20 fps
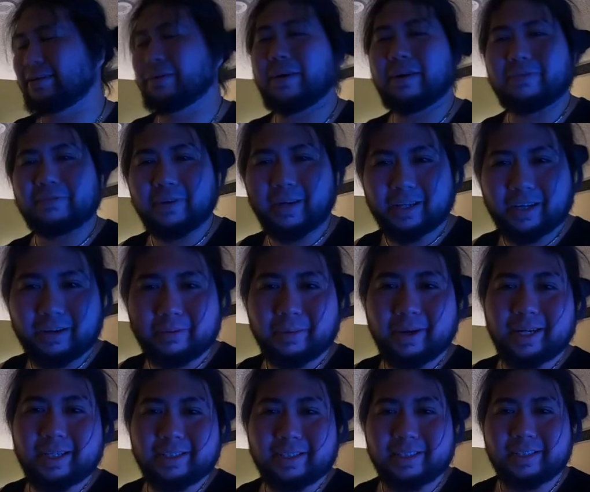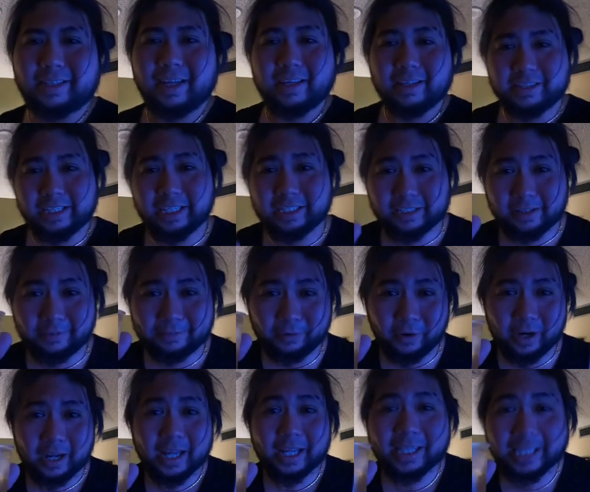you know what? Fuck everybody. This is the
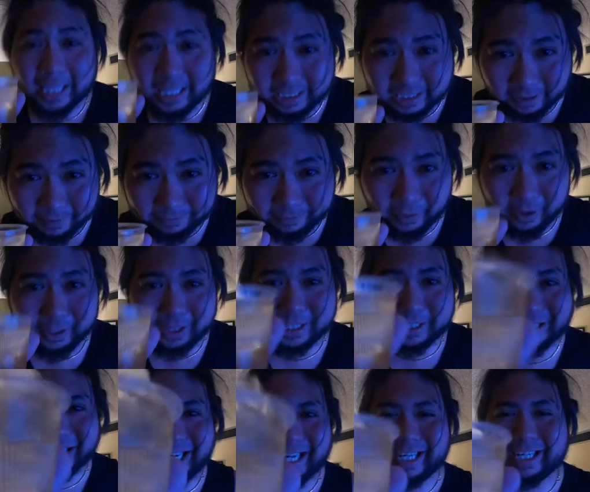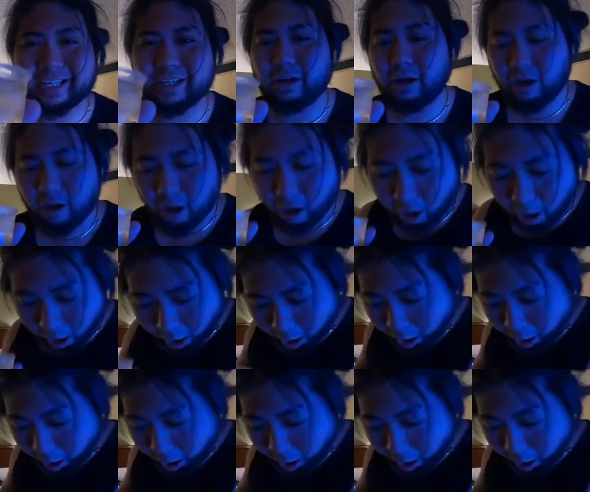fourth. This the fourth drink. What's the matter